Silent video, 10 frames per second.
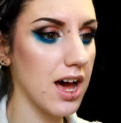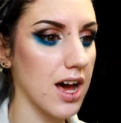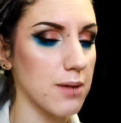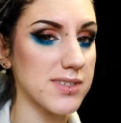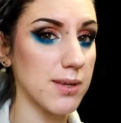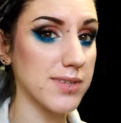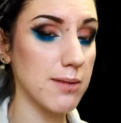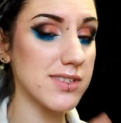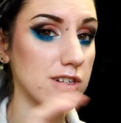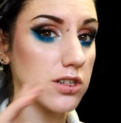
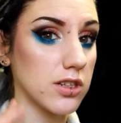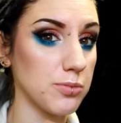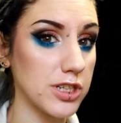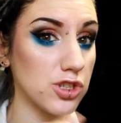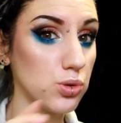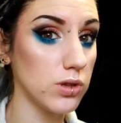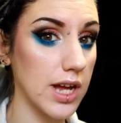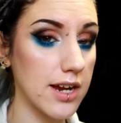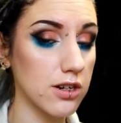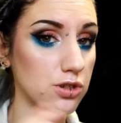sometimes they're a little bit too
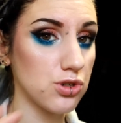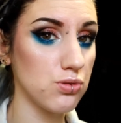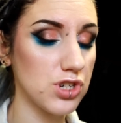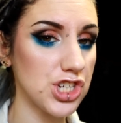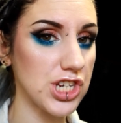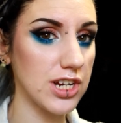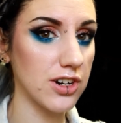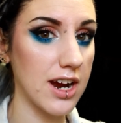light or too sheer,